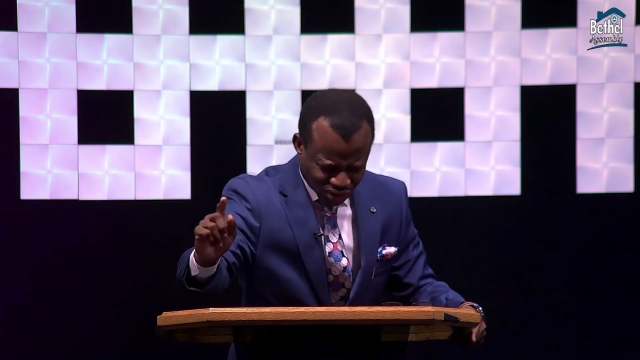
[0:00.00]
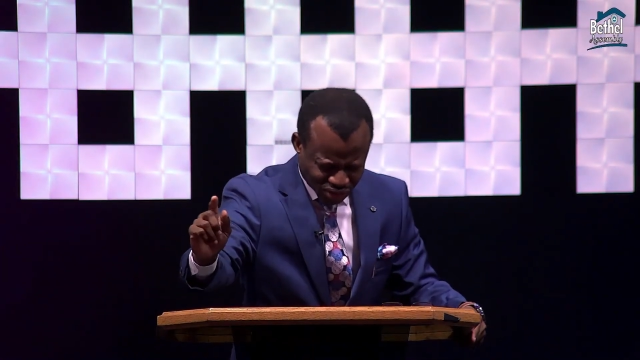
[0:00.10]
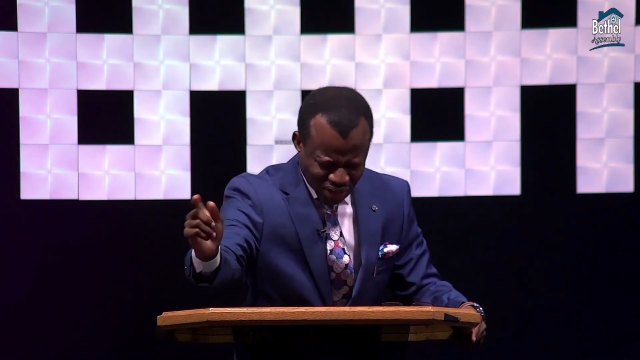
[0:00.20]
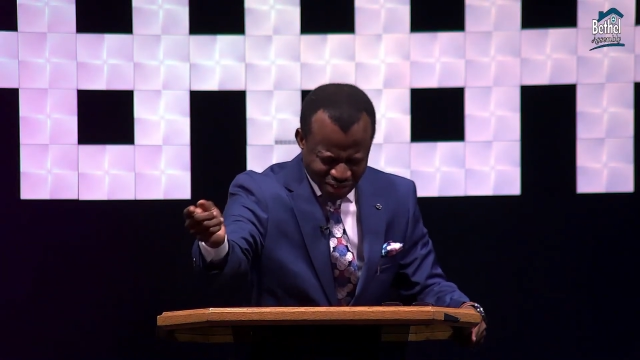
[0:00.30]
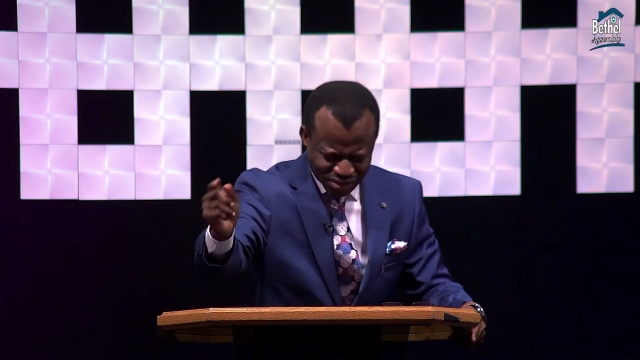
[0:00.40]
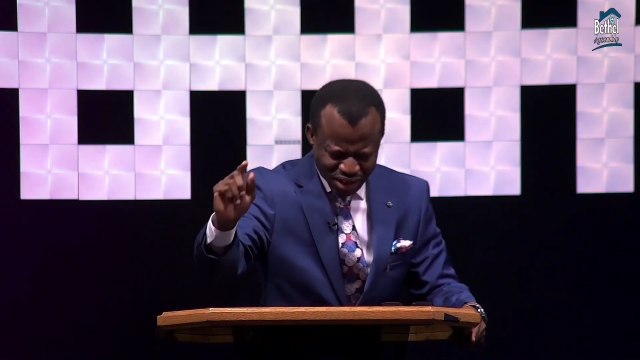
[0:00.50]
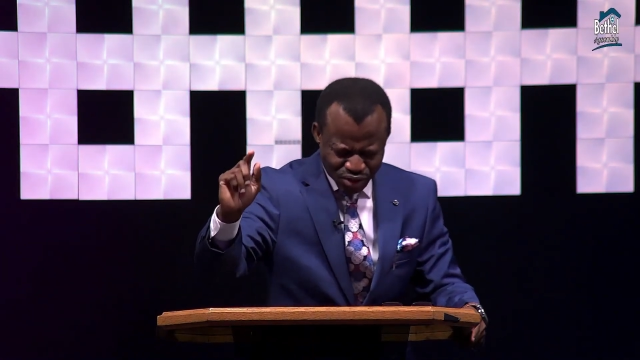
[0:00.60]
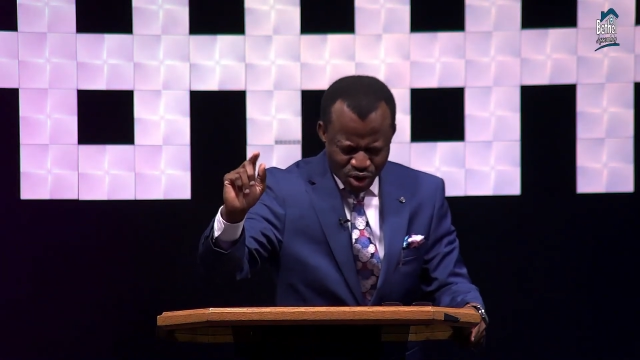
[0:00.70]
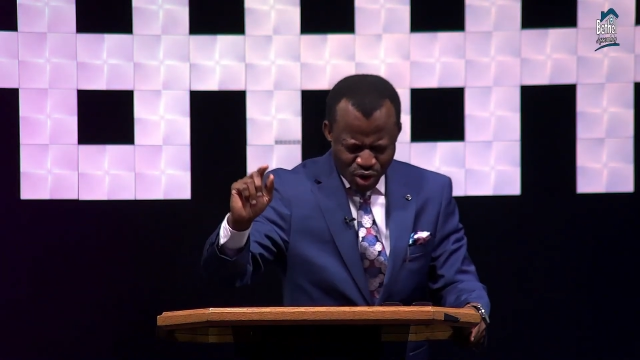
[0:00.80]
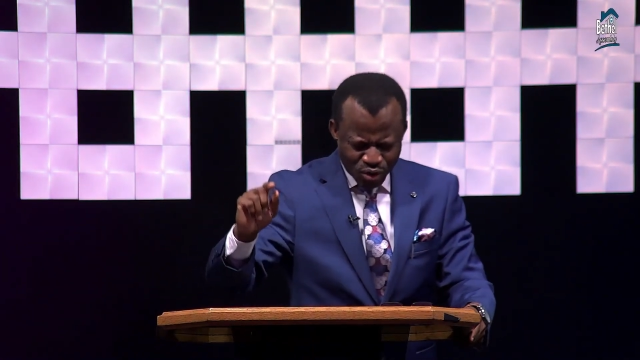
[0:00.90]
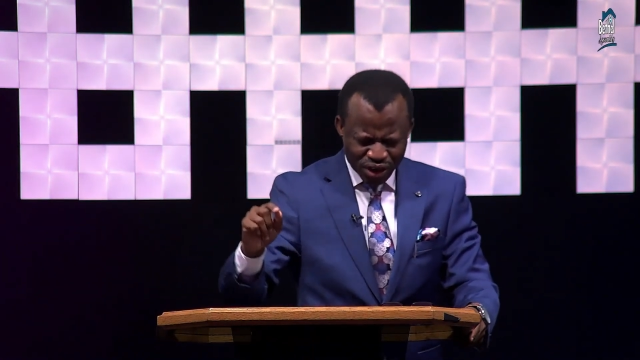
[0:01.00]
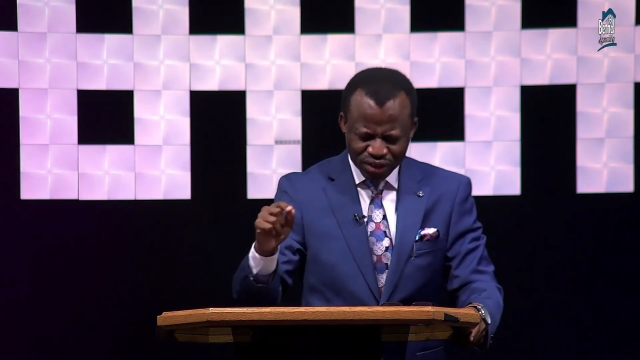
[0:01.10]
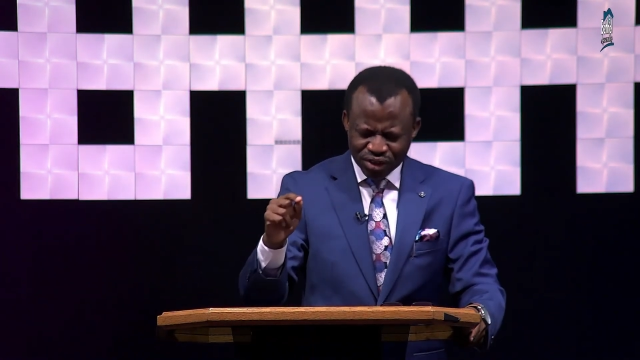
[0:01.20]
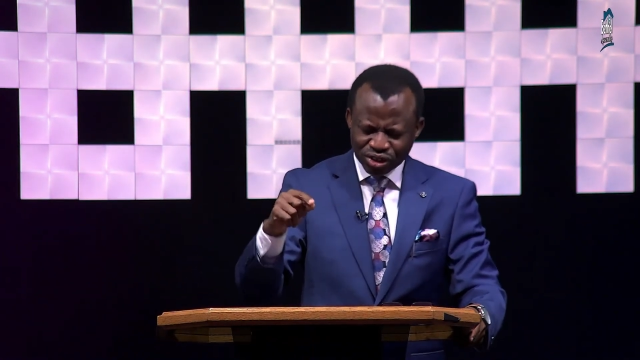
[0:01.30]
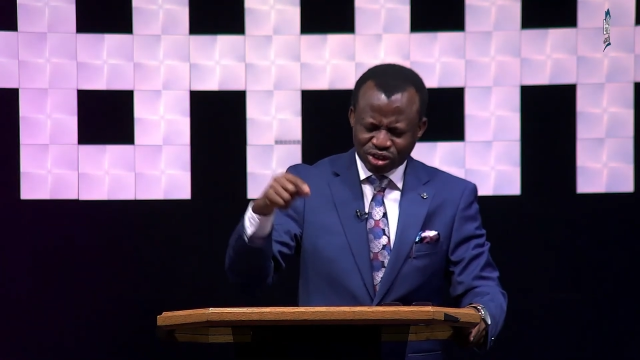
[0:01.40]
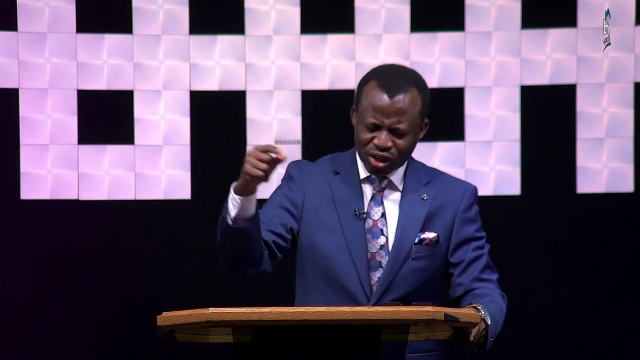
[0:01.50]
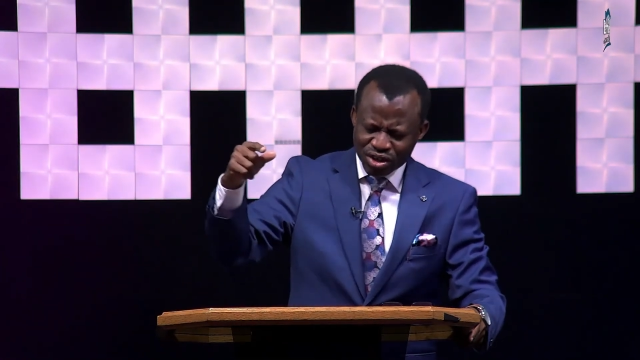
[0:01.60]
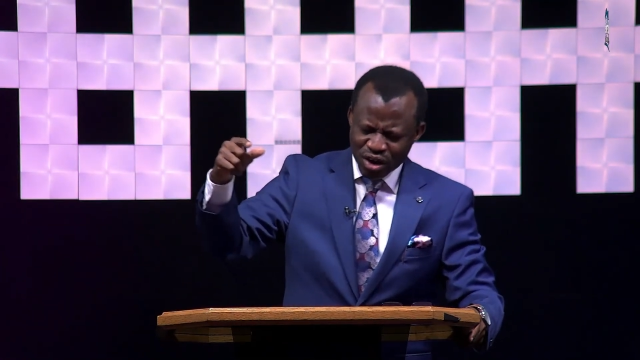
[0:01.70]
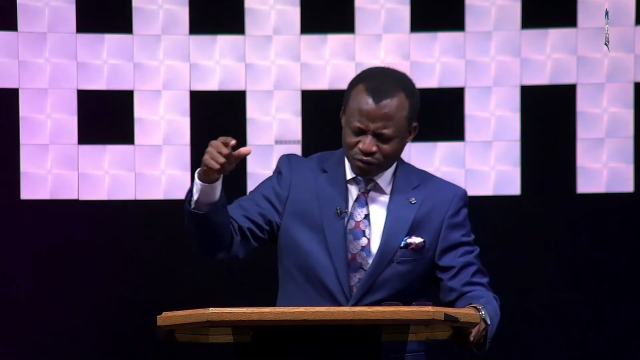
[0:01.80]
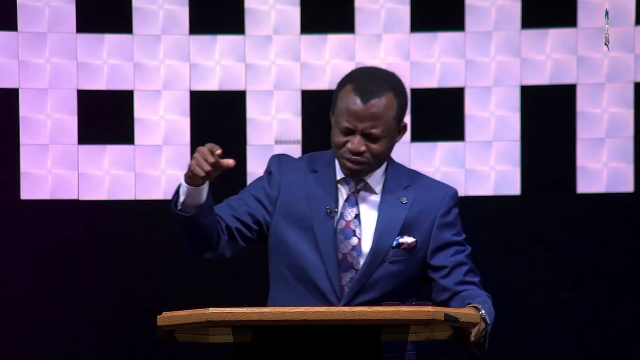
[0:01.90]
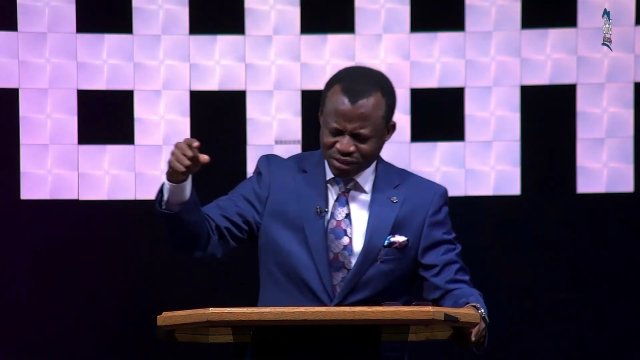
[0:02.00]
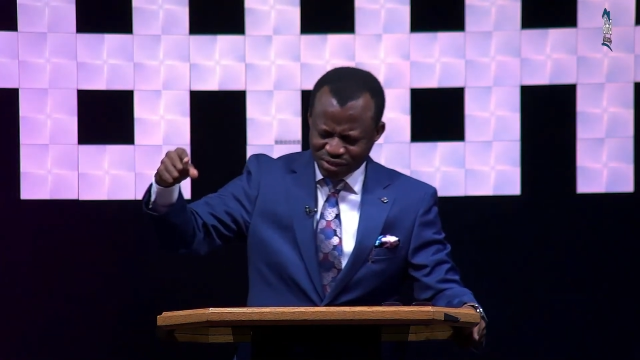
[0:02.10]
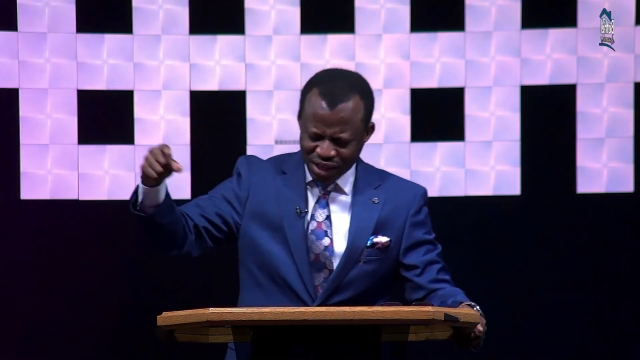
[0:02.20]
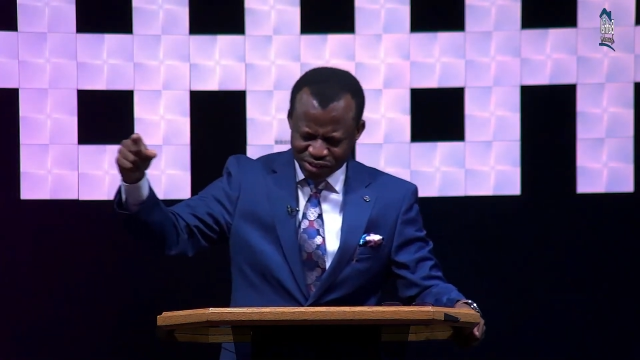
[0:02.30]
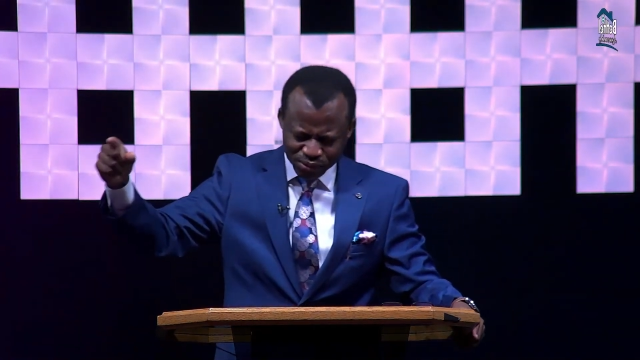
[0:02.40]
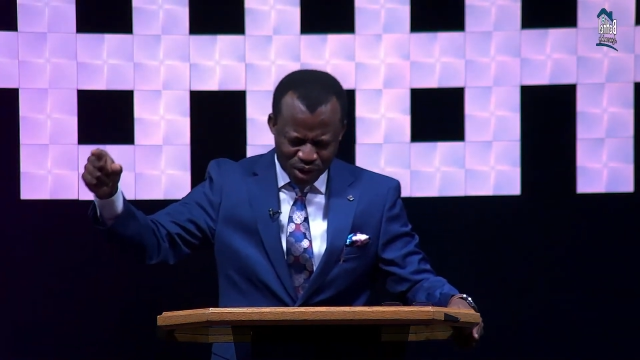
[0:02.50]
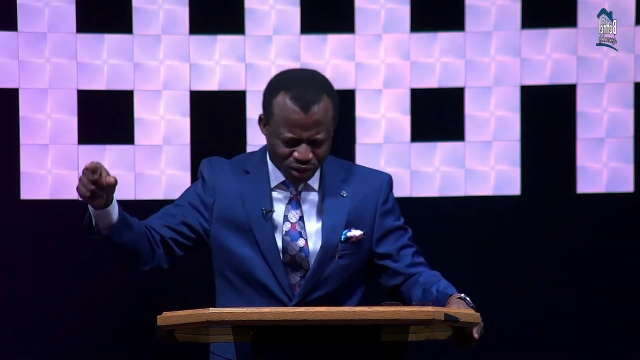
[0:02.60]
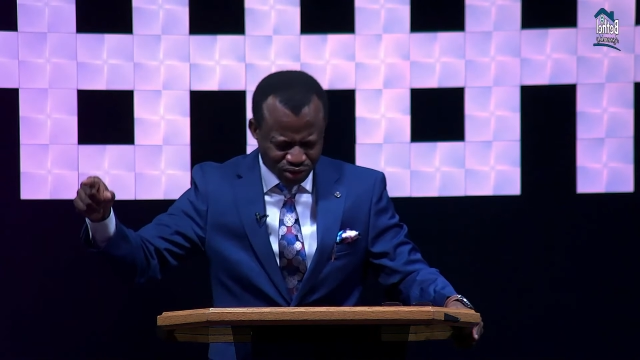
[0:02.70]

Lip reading: as they go in the journey of this 8 months,